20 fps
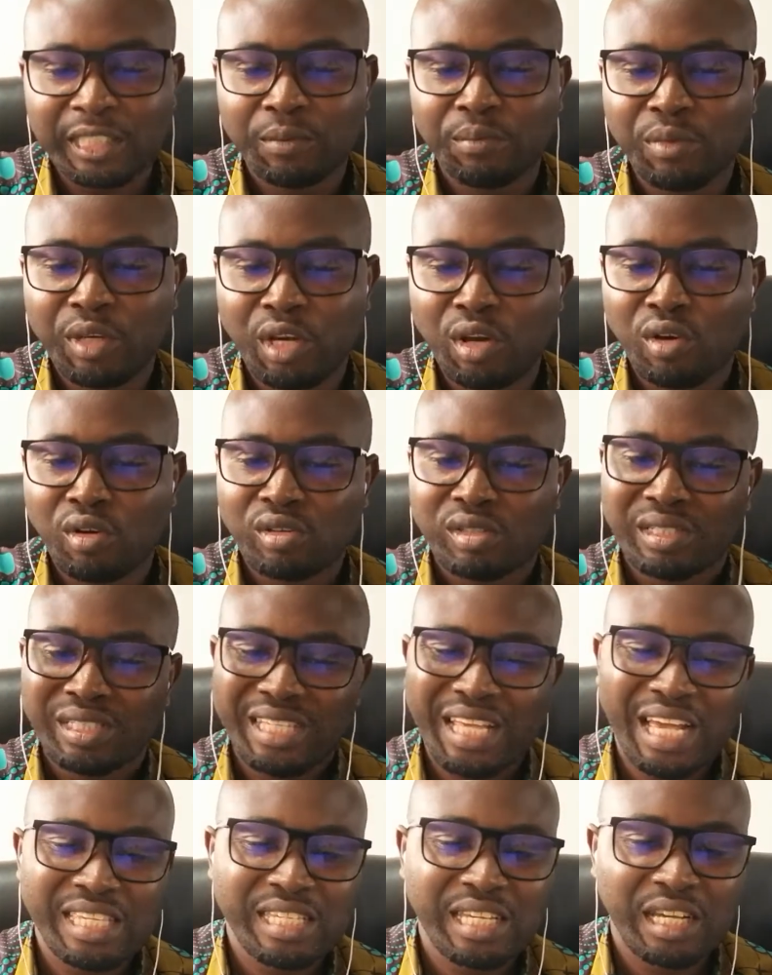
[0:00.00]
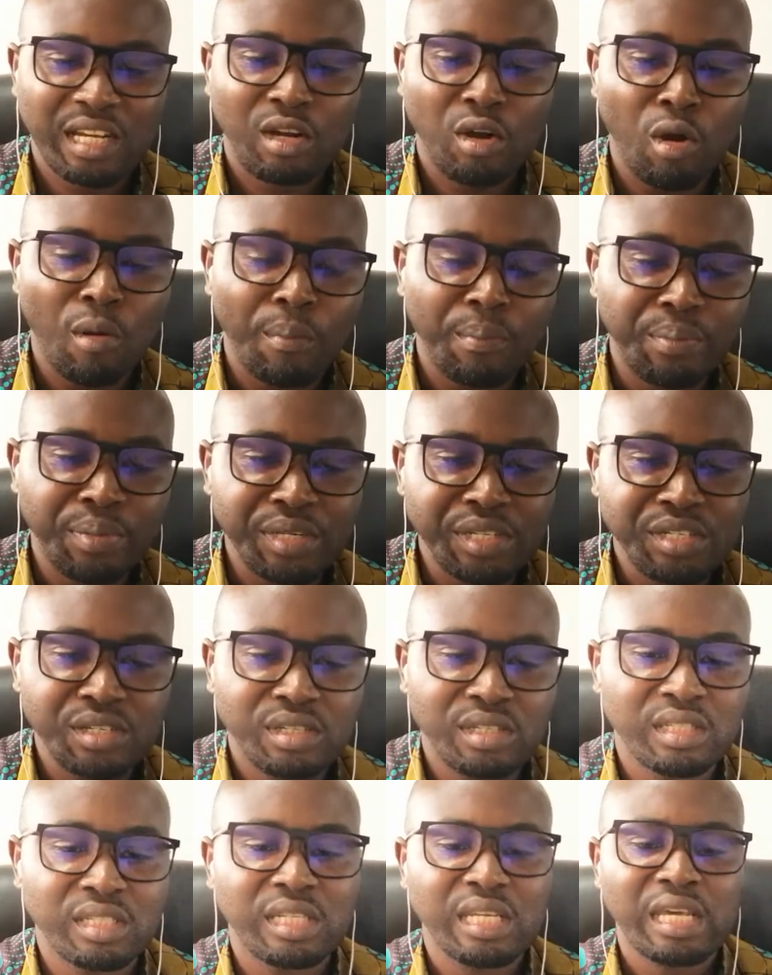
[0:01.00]
because task
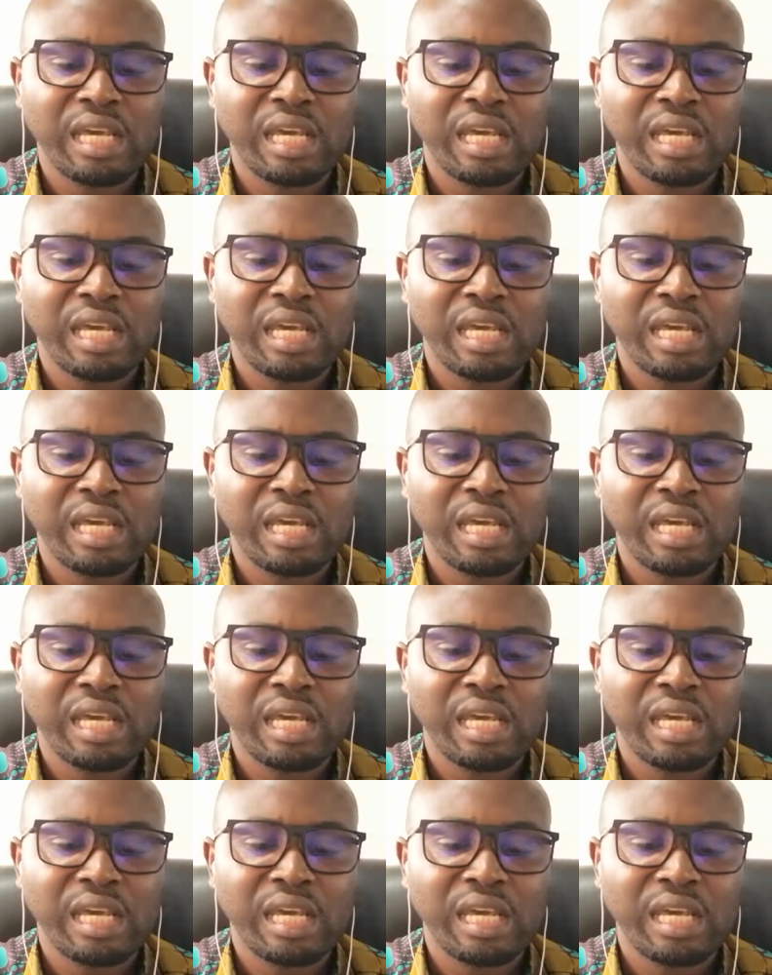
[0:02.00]
completion